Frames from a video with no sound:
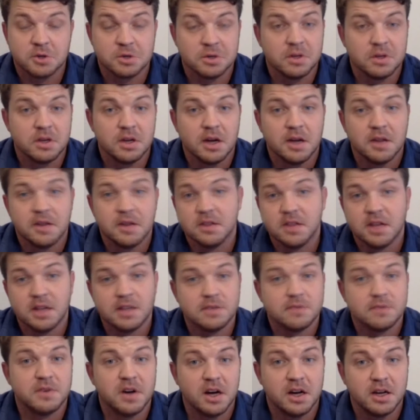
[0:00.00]
actually. I think
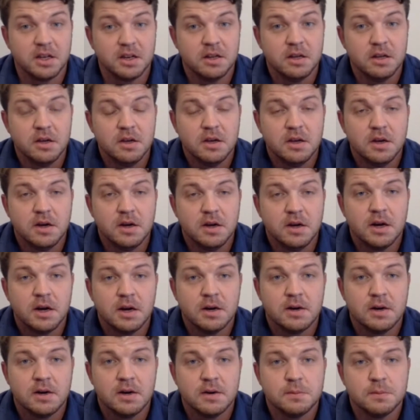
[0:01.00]
that's fine.
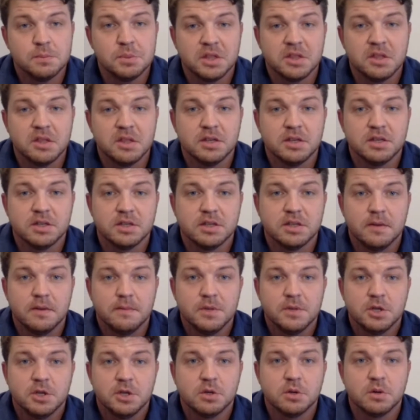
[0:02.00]
Uh, but
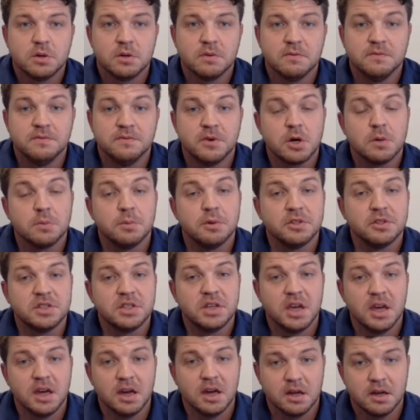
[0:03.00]
this sort of verbal
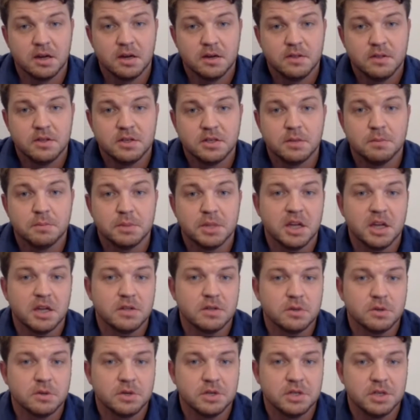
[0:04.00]
tick, this
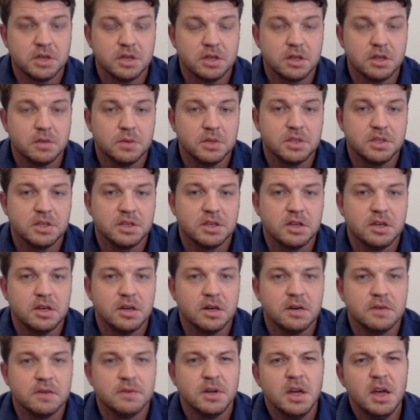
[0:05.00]
obligatory tick that we see
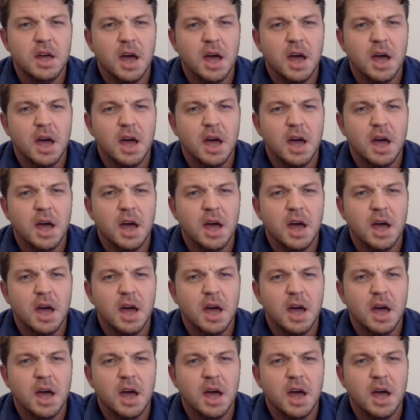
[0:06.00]
of,